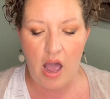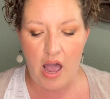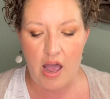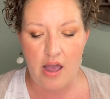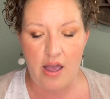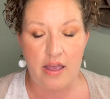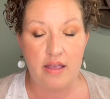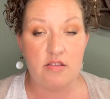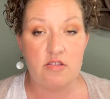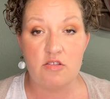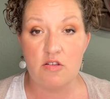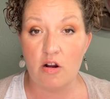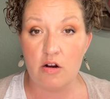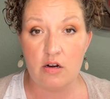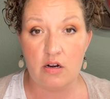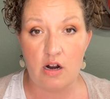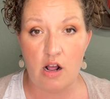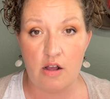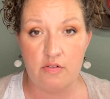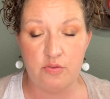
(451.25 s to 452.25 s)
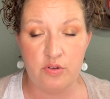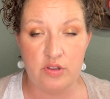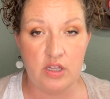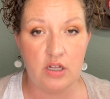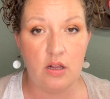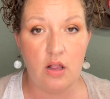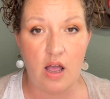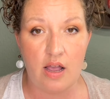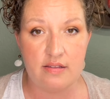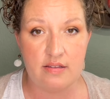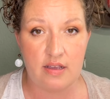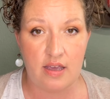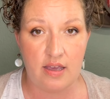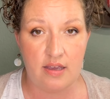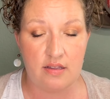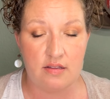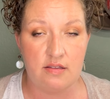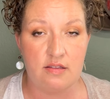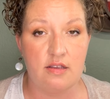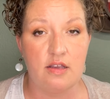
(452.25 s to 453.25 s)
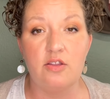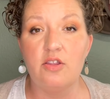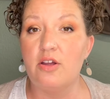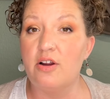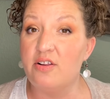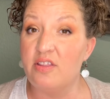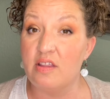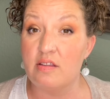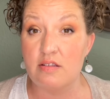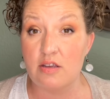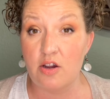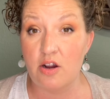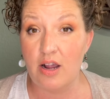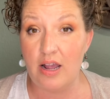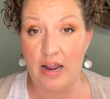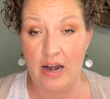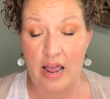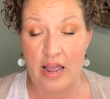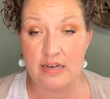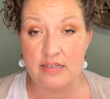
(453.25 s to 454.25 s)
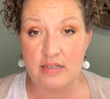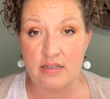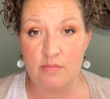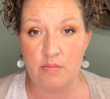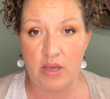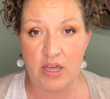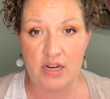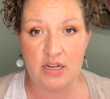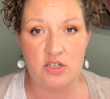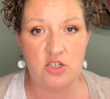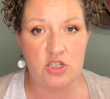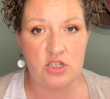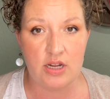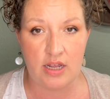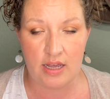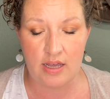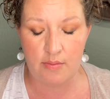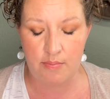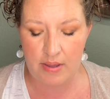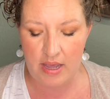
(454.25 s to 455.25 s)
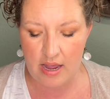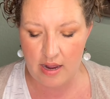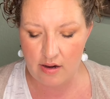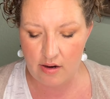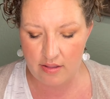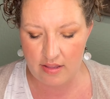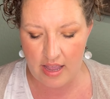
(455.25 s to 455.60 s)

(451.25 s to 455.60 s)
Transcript: I started off with the Glossier concealer this year and I did manage to hit pan on